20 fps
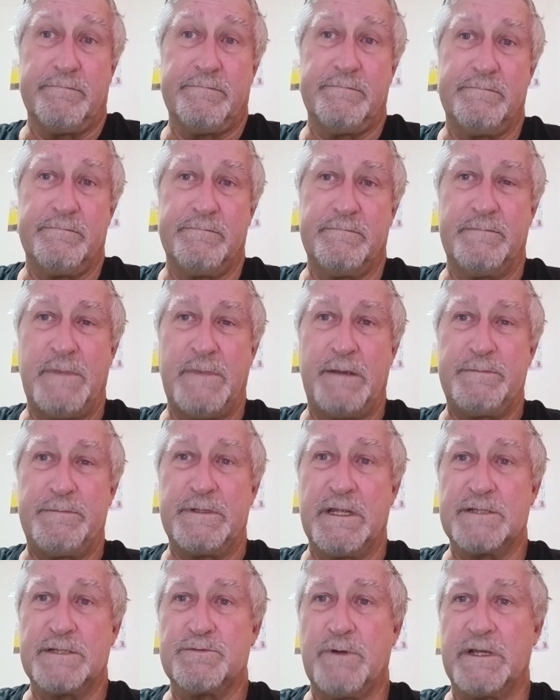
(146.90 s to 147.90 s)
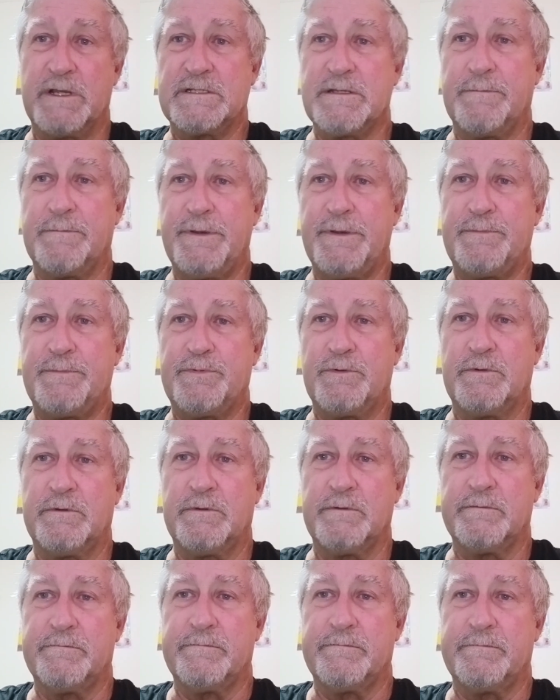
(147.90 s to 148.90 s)
maybe that's why some
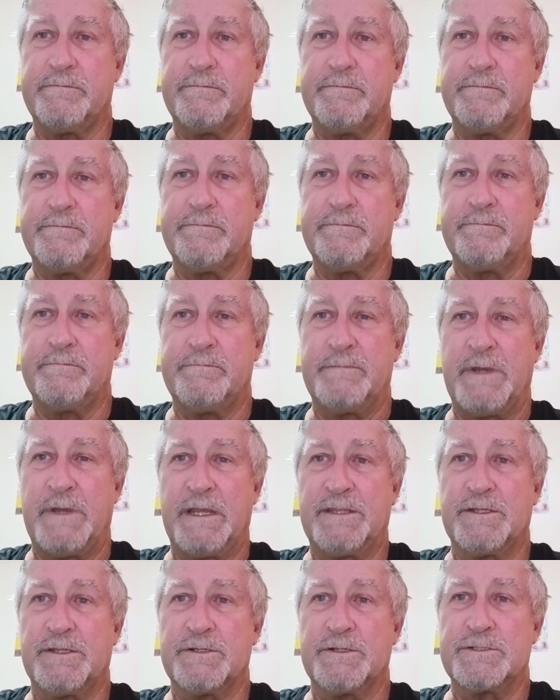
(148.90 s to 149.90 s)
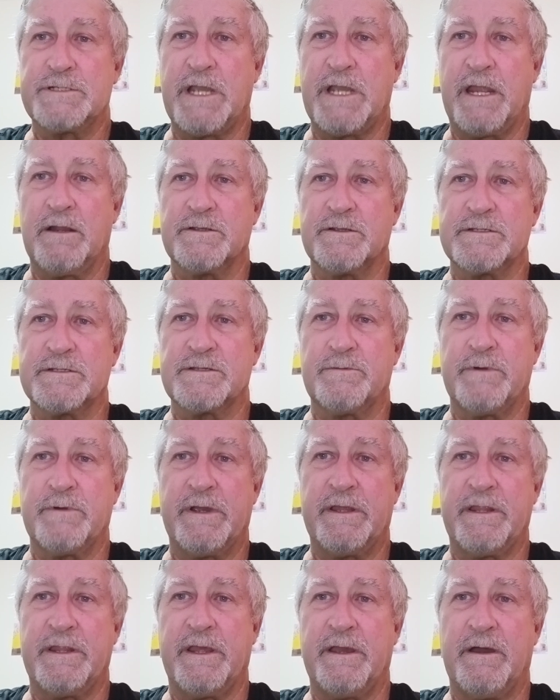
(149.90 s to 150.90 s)
people make their channels the way
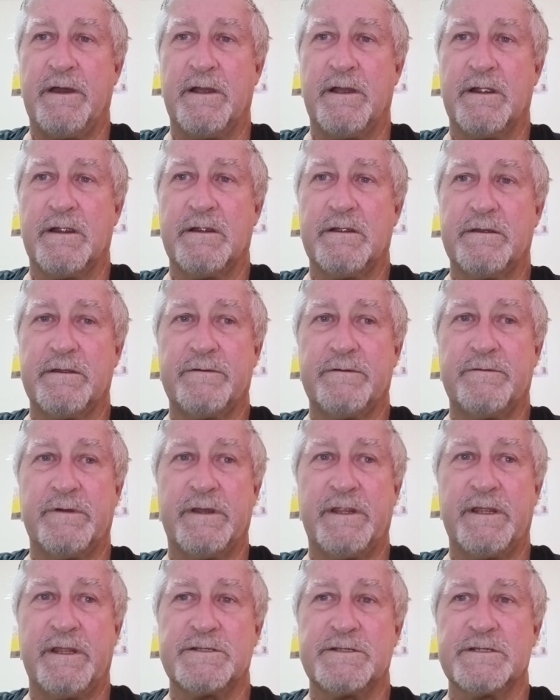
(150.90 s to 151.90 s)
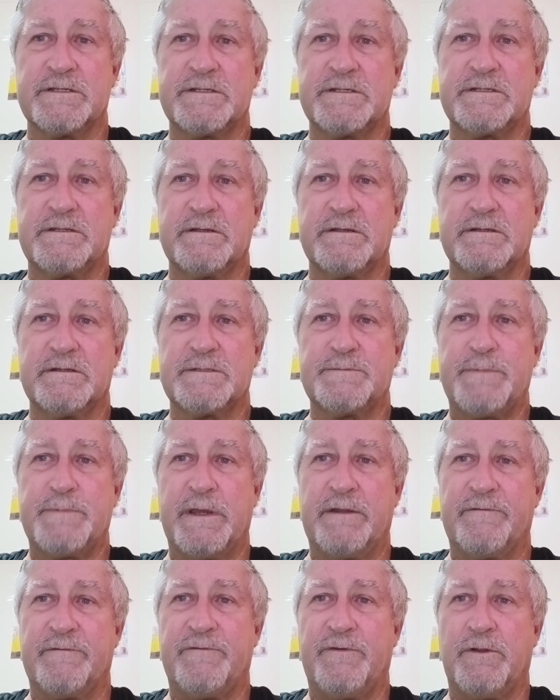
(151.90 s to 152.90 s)
they are, where they just
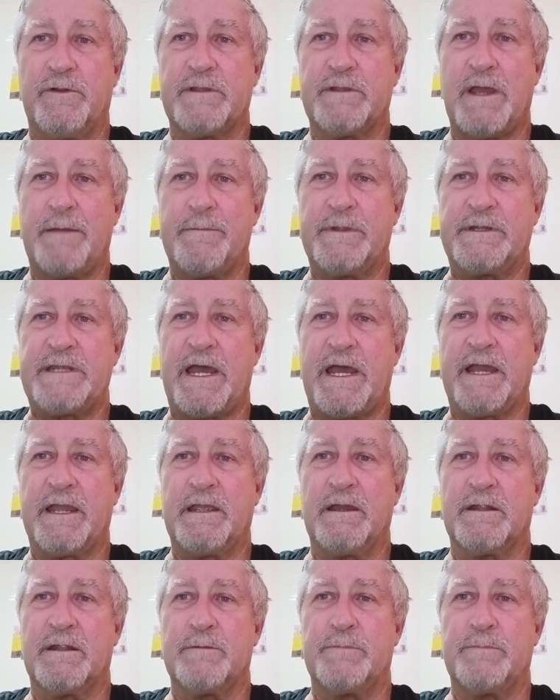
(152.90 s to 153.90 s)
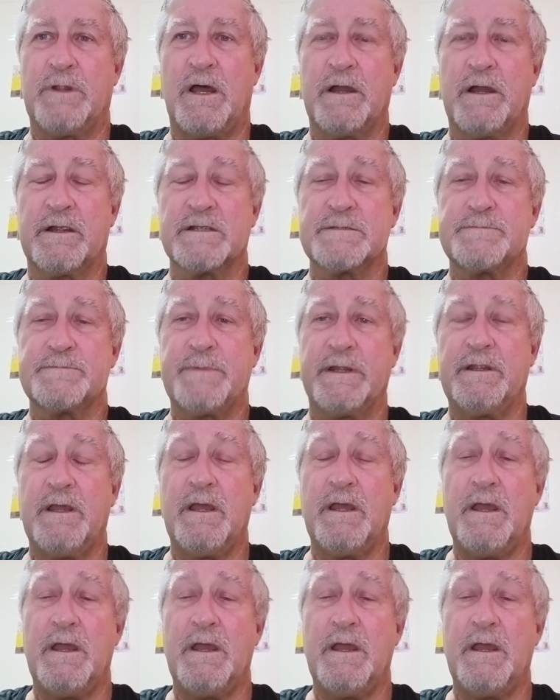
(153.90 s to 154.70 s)
spend full time attacking other bloggers. But